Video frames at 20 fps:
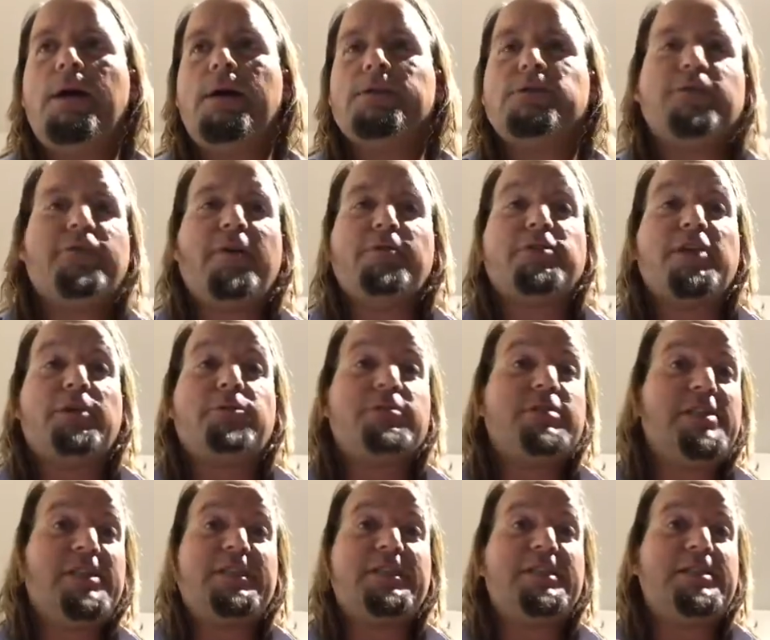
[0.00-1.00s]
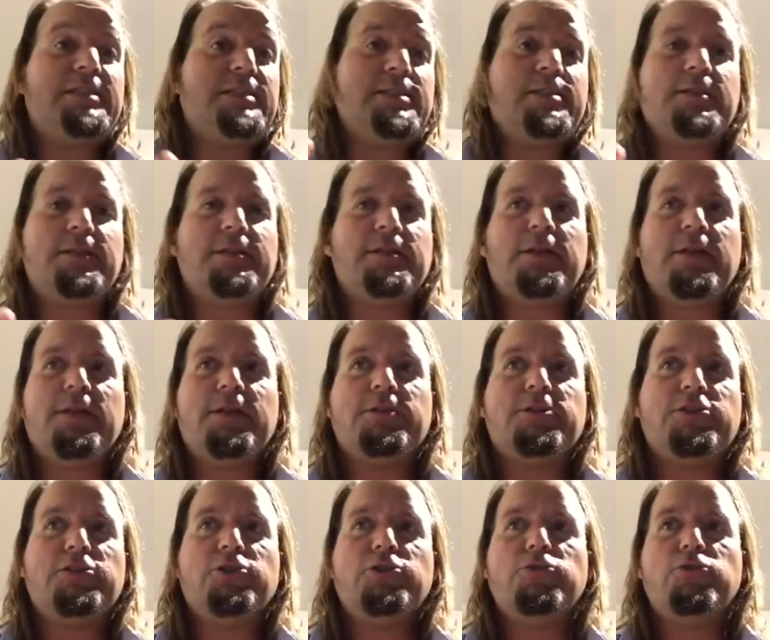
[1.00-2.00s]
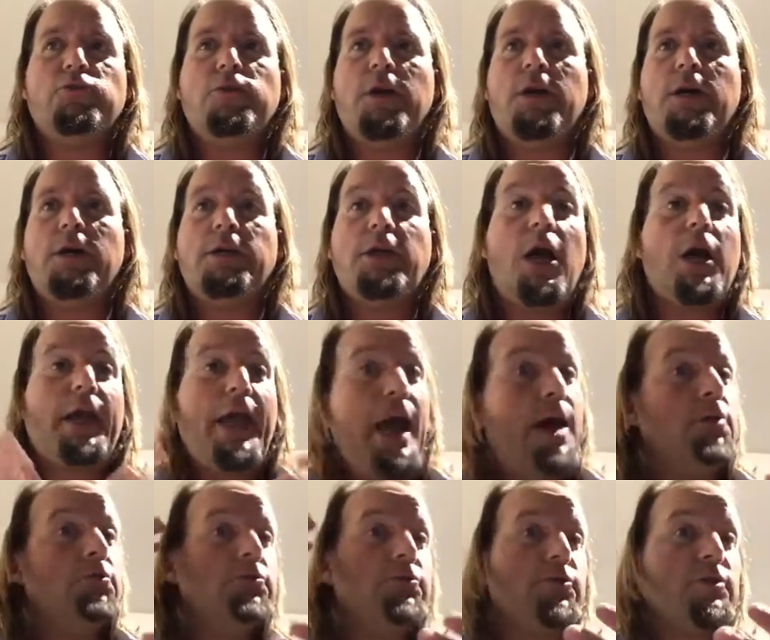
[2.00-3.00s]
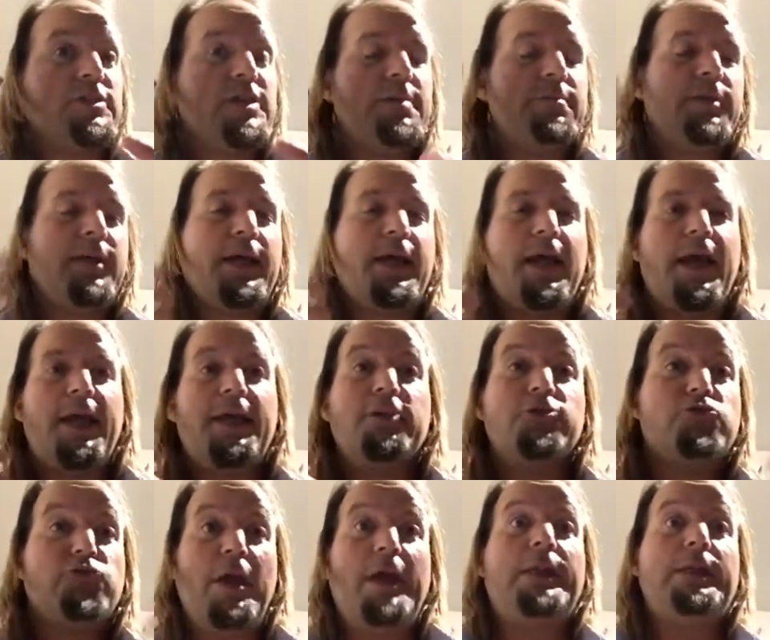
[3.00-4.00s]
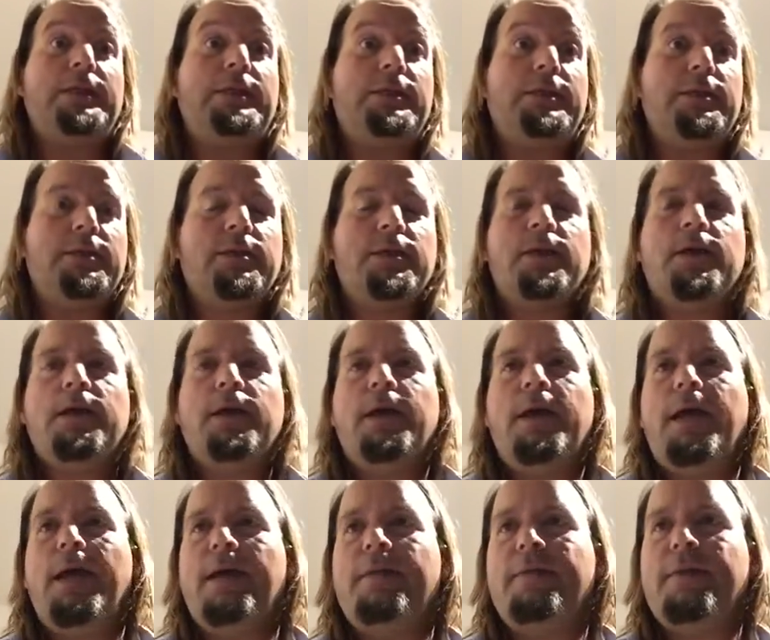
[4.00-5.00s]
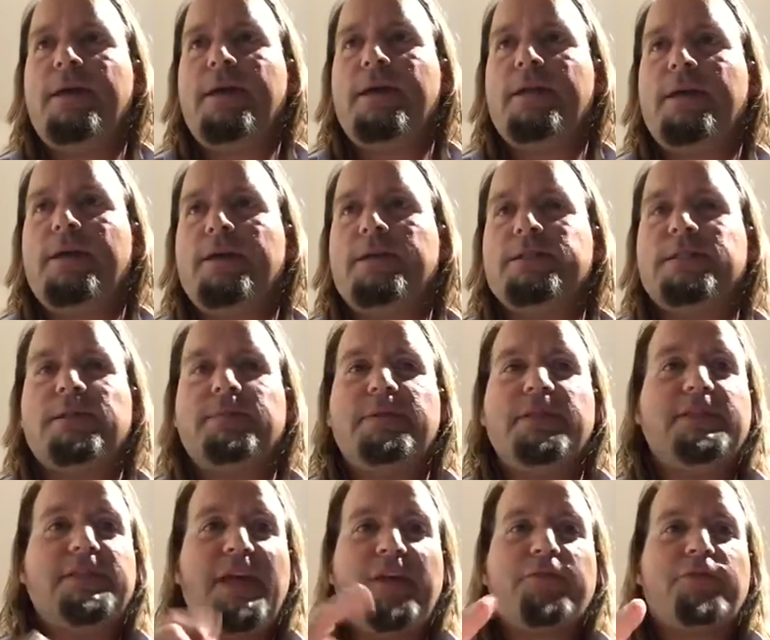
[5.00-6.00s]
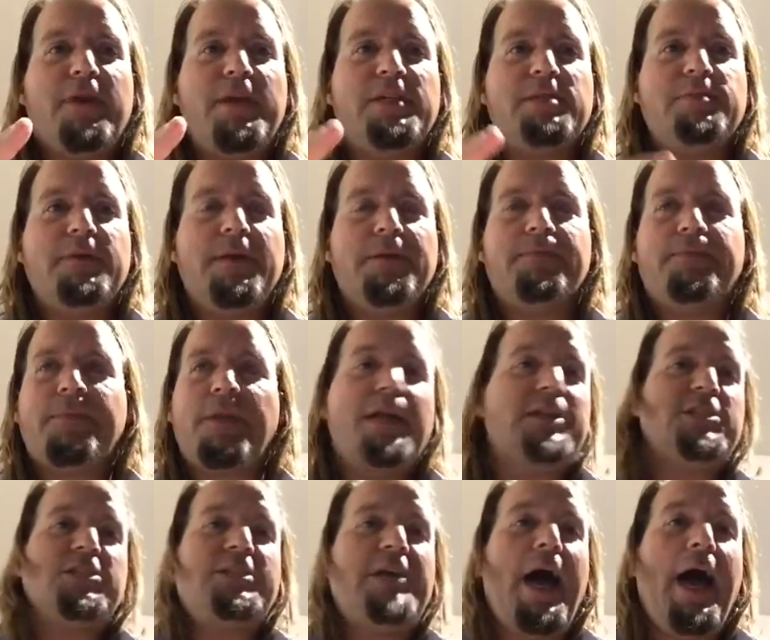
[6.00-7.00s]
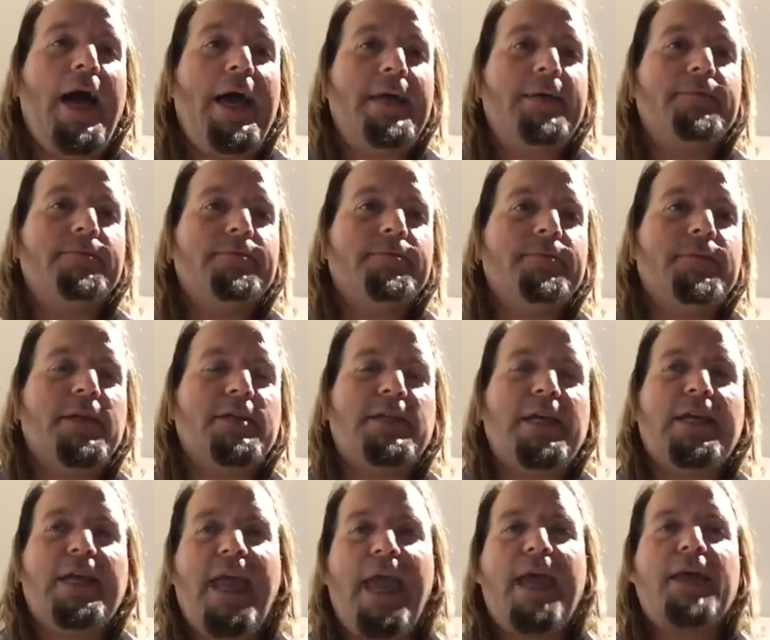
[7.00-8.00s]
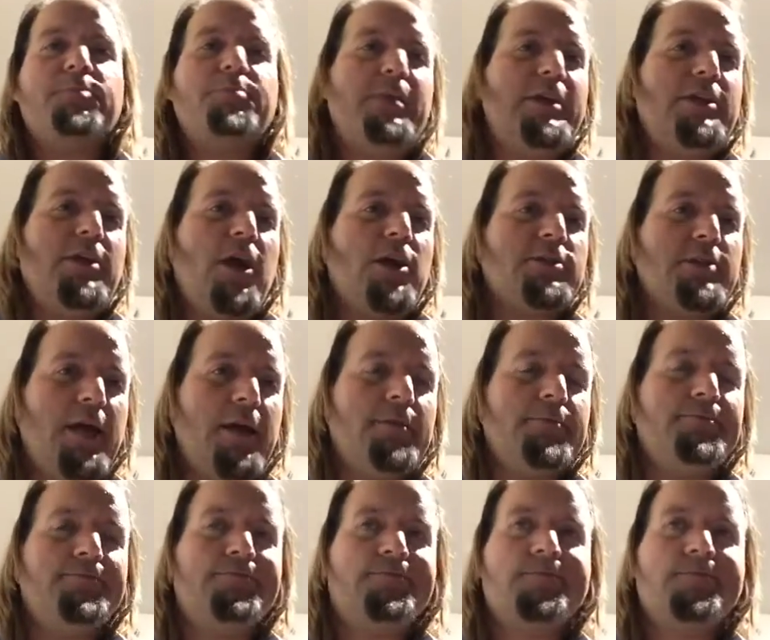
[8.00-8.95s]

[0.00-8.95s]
So if I was like resistant to knockout, for example, like I had adrenaline, and then somebody death rays me, I just die because I can't be knocked out.